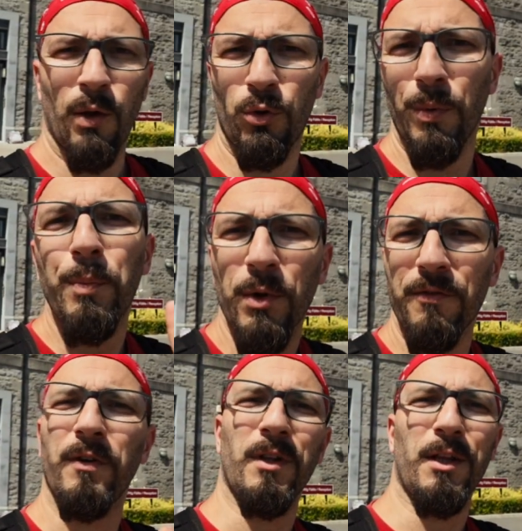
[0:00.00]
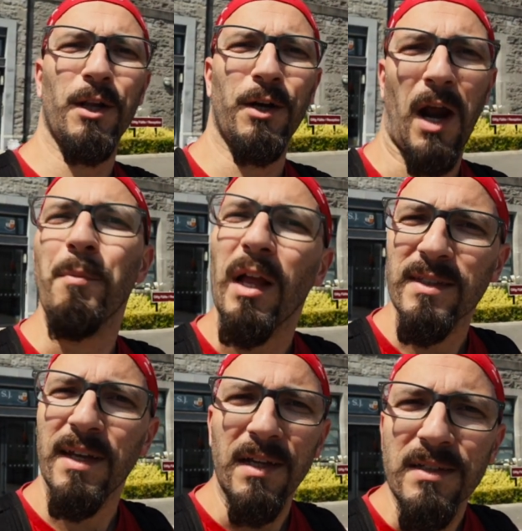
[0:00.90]
Now, to be perfectly clear, I'm not
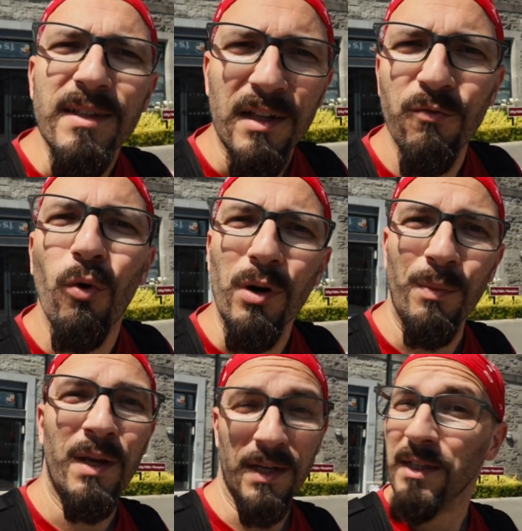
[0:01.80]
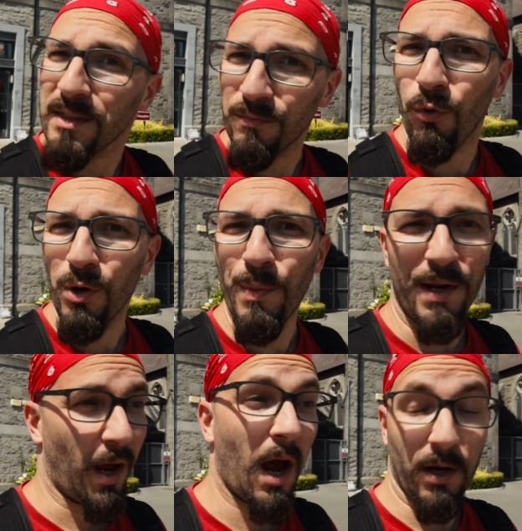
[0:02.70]
saying it's not warm. It is warm
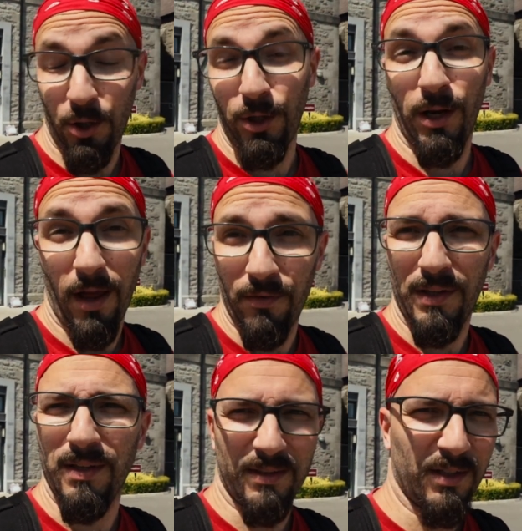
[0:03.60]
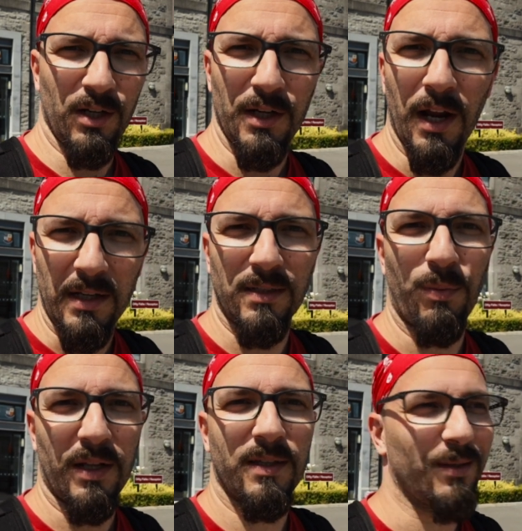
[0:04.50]
and I really love it. It's really nice, but